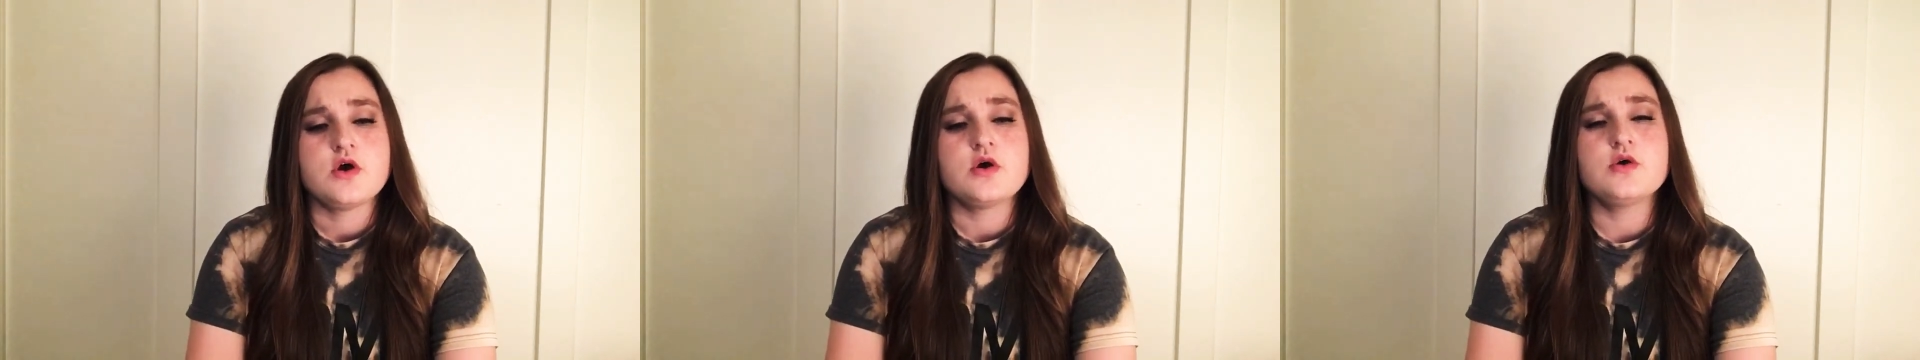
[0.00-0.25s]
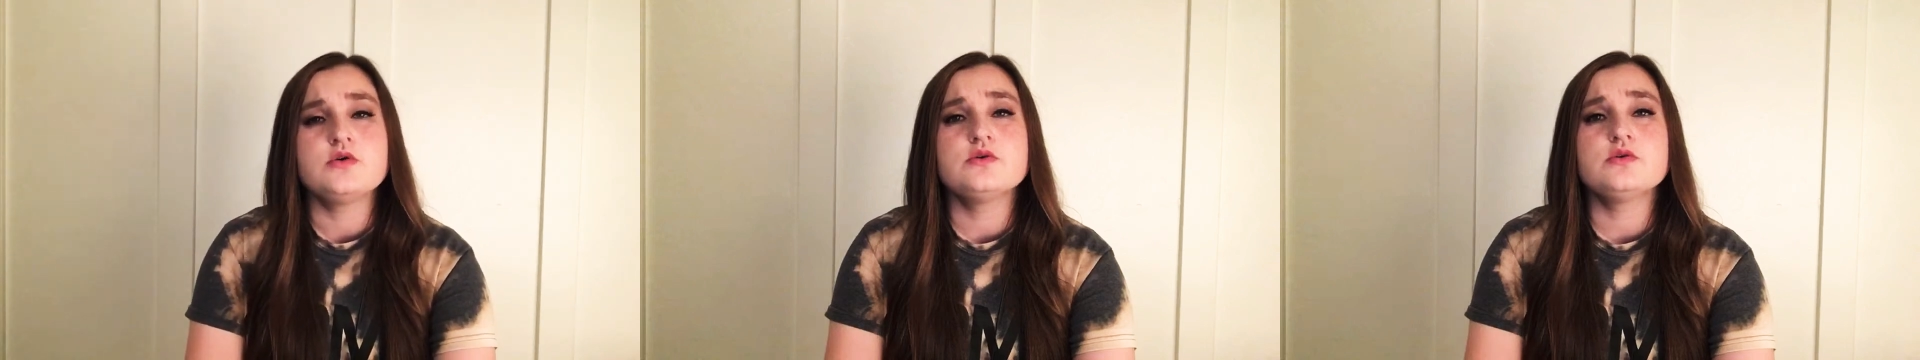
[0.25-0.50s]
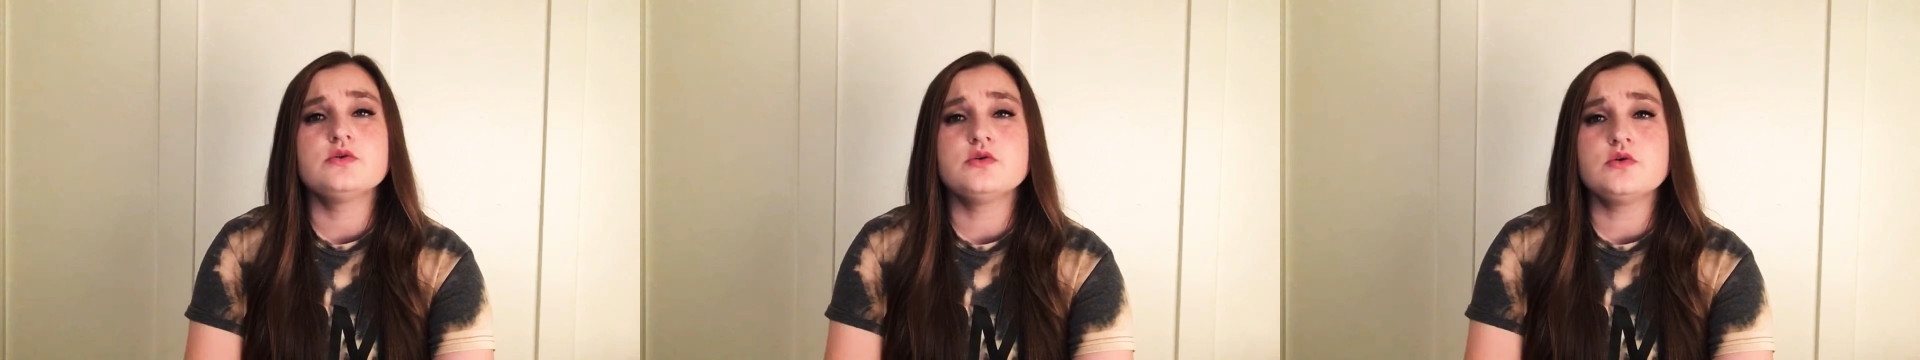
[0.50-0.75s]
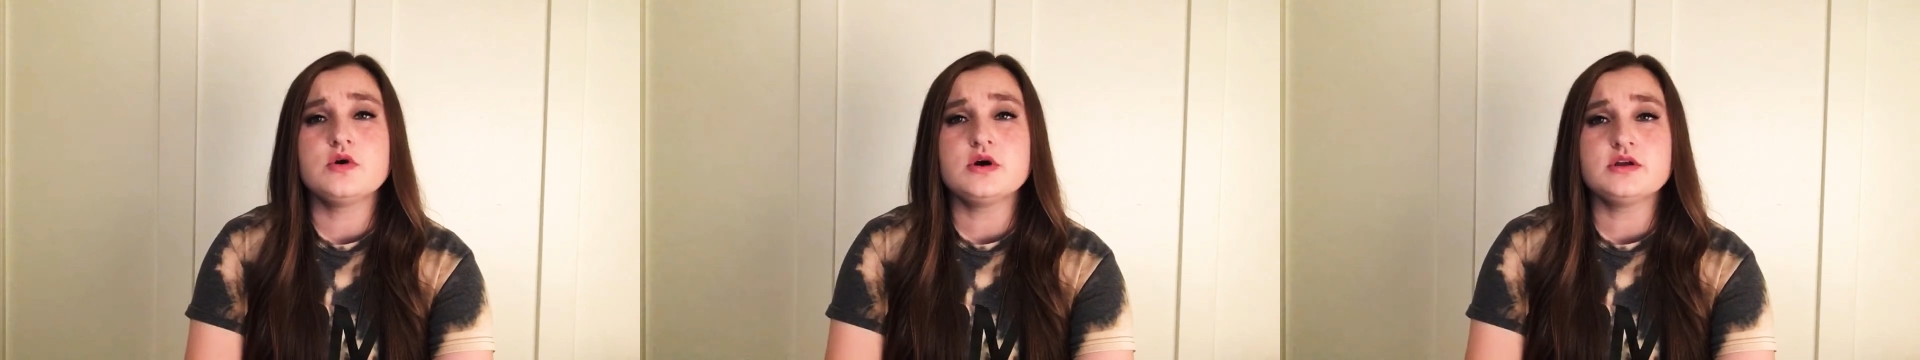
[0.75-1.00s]

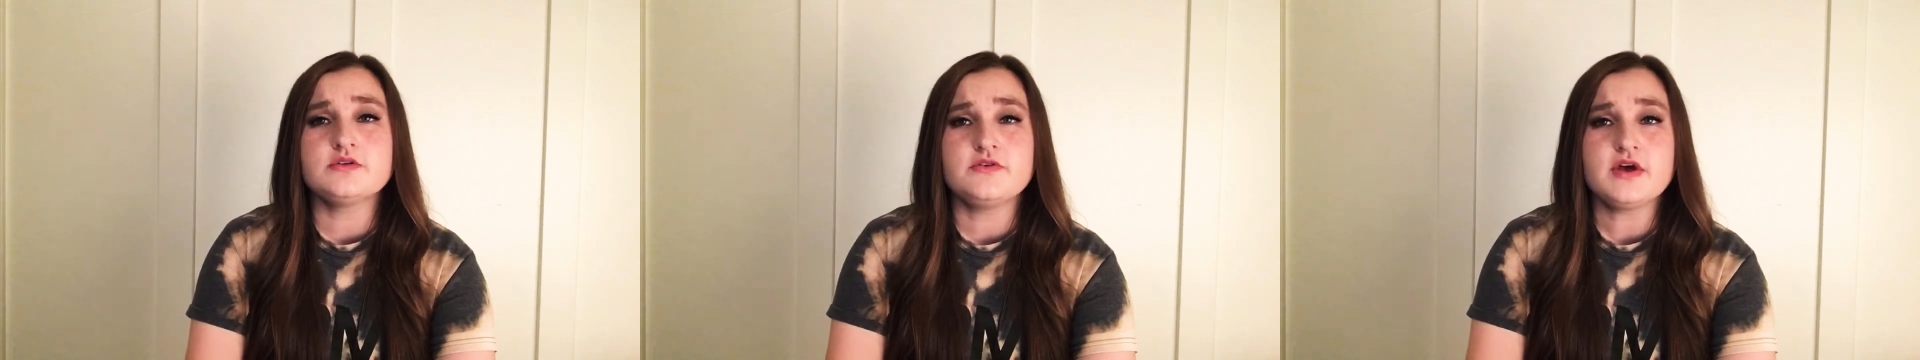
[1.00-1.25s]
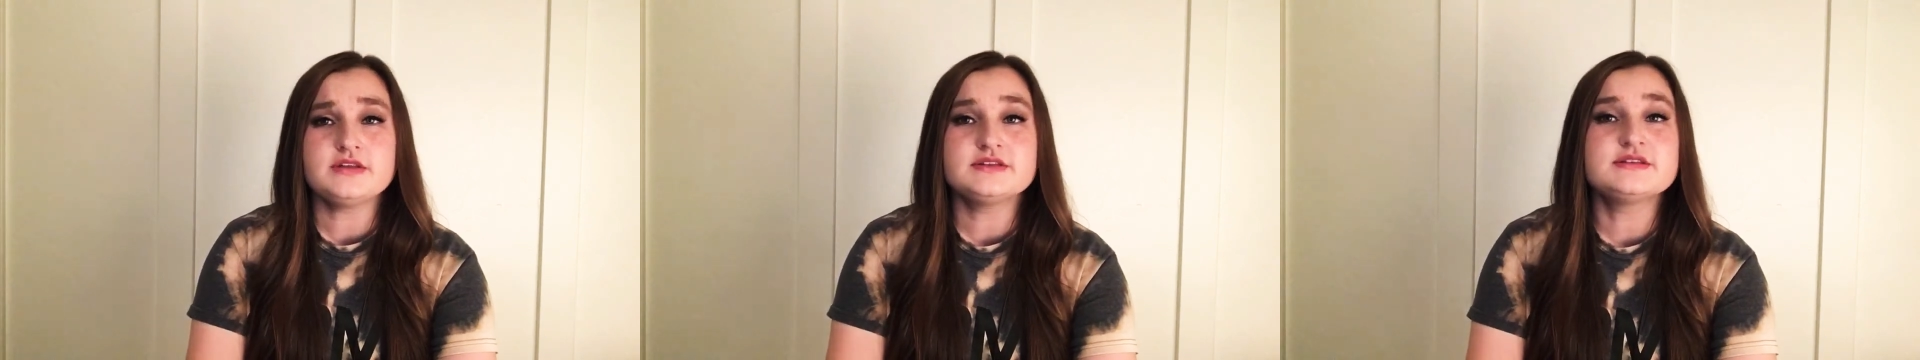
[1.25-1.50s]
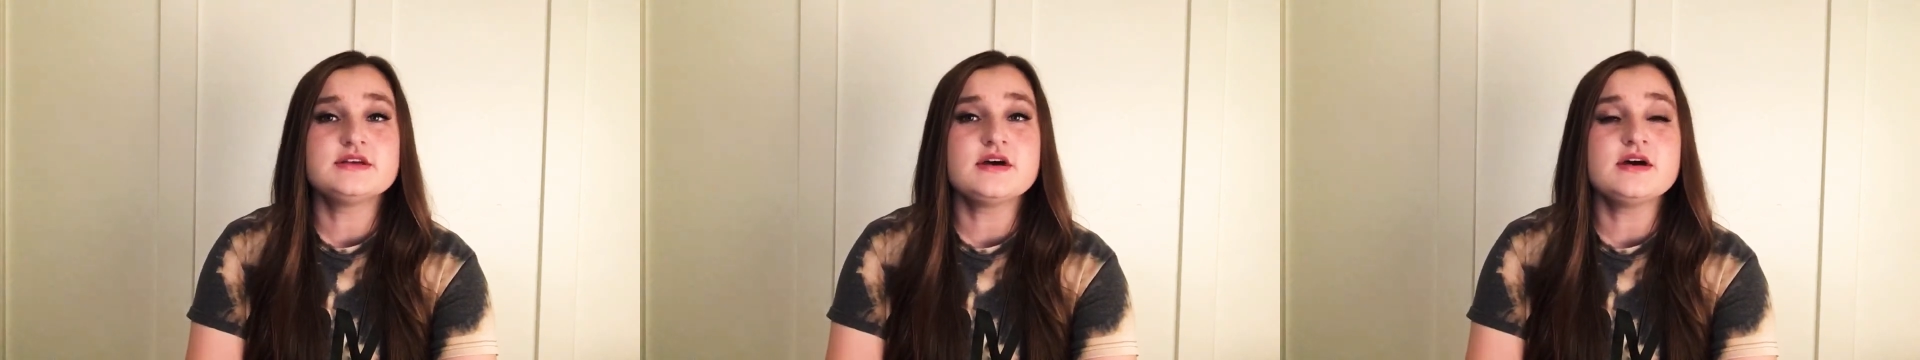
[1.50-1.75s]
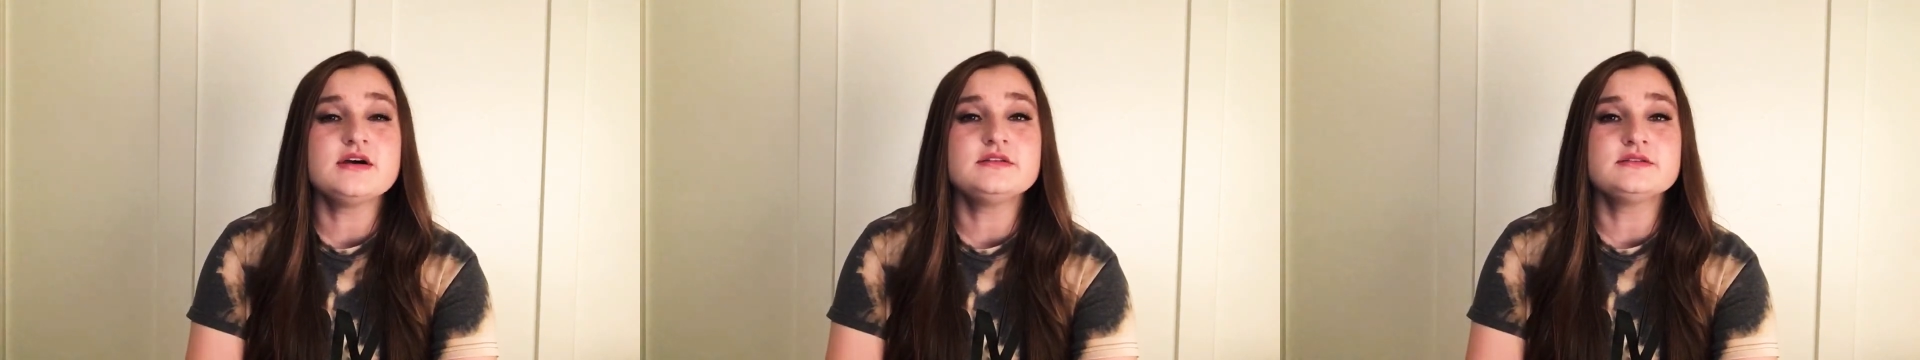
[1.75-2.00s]
Oh, what have I
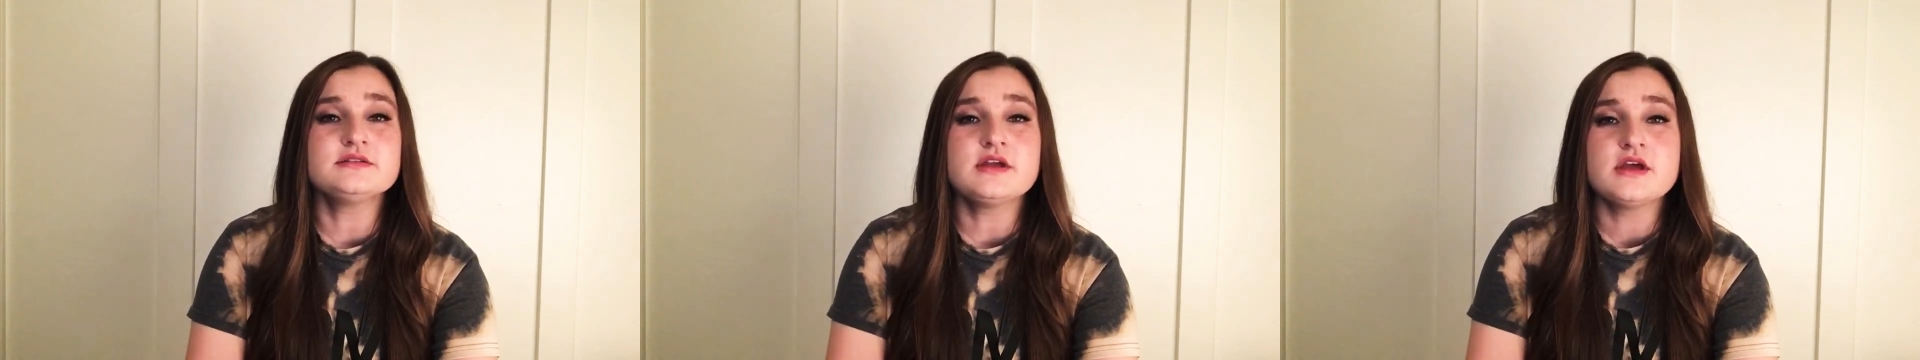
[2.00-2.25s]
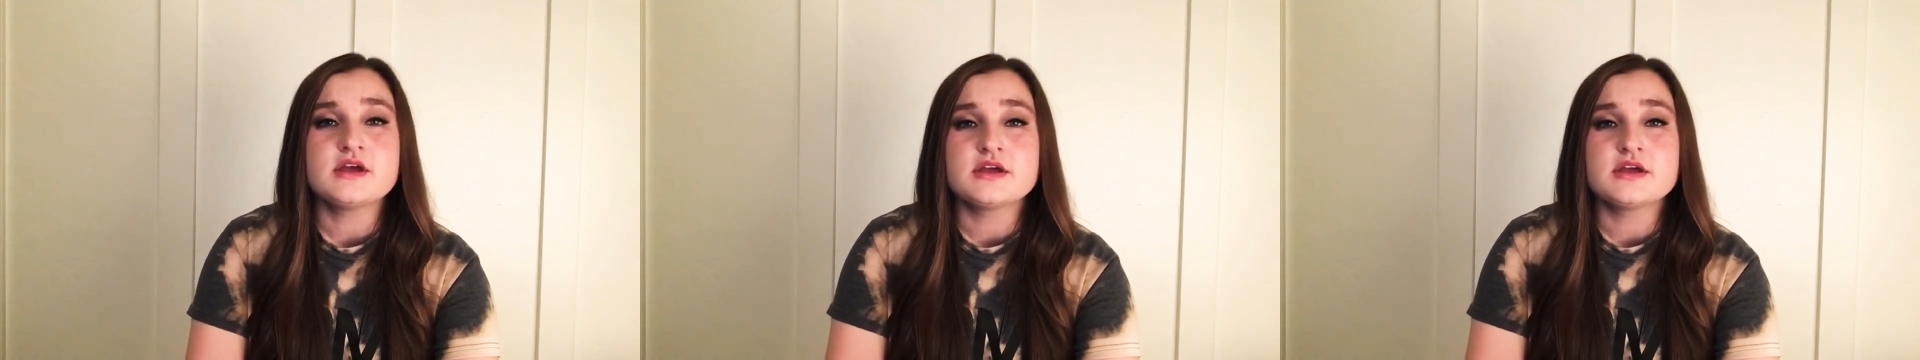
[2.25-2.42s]
done?